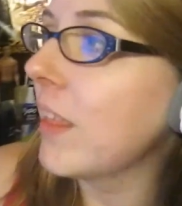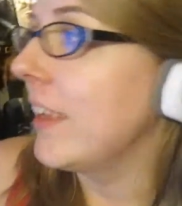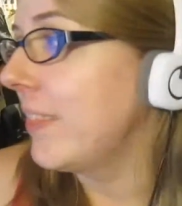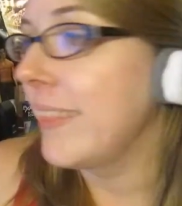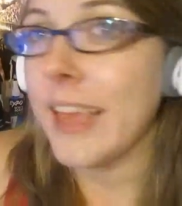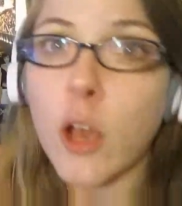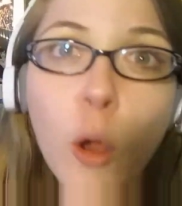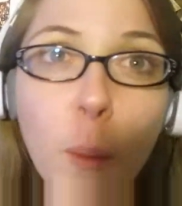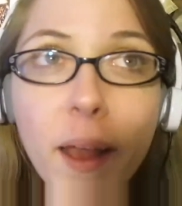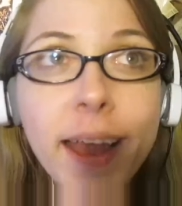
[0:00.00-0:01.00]
like they
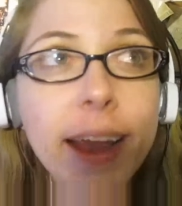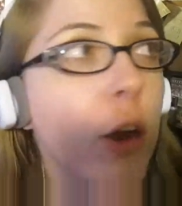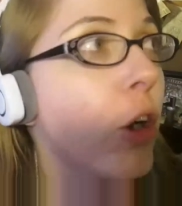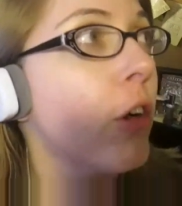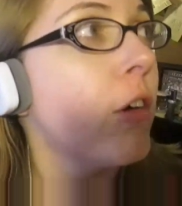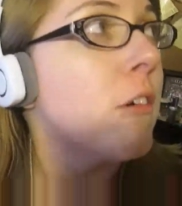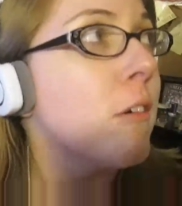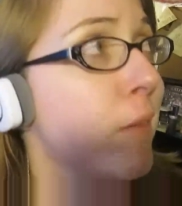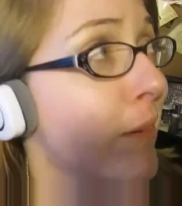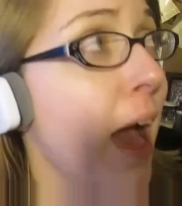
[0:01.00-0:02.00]
go away.
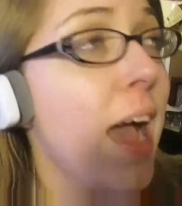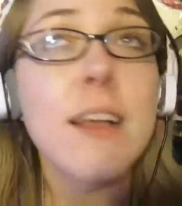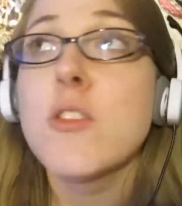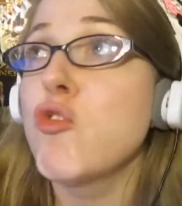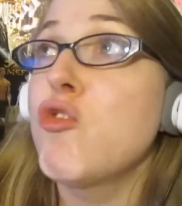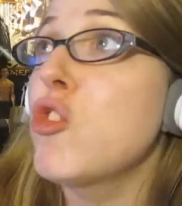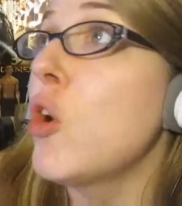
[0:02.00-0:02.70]
Dies. Just